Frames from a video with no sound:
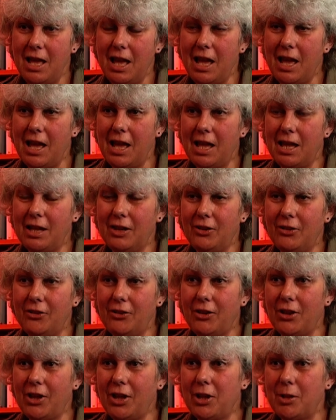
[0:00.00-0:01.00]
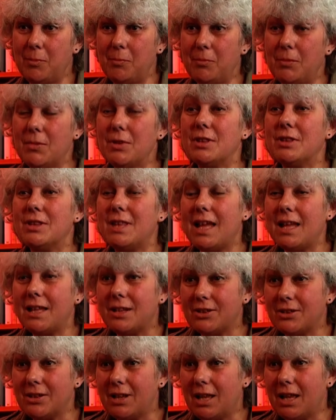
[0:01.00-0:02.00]
And
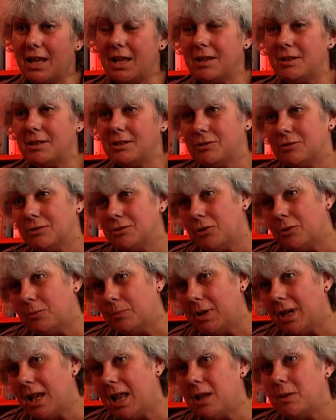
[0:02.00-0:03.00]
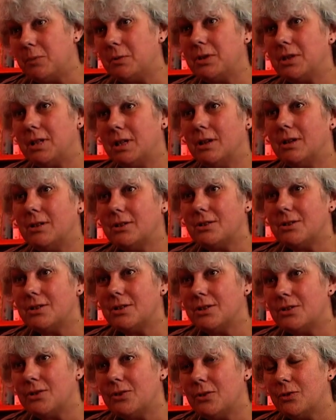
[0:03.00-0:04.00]
that I could play with the
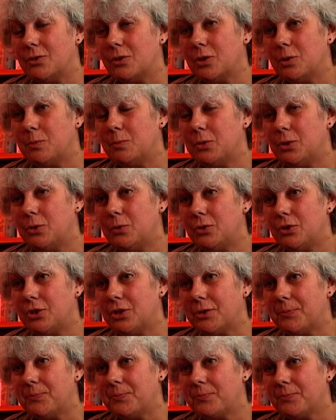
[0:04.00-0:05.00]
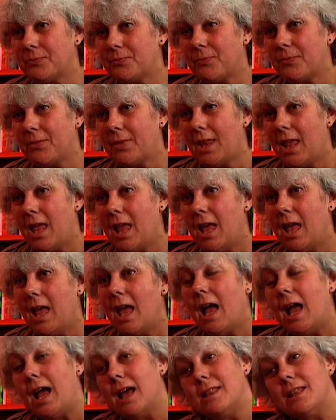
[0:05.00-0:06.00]
answers on the computer.
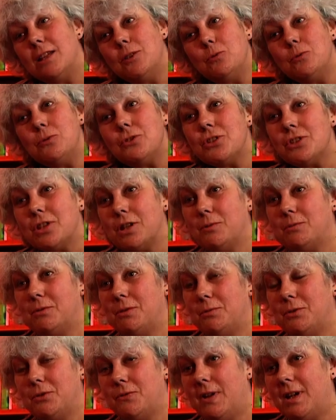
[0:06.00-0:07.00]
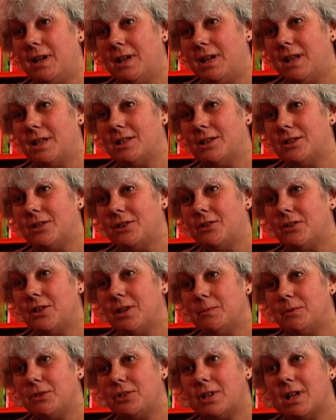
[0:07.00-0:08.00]
And then also what was very necessary
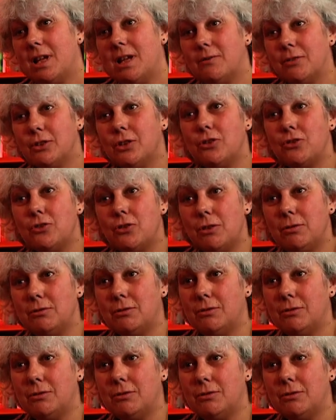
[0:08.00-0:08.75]
was to have a control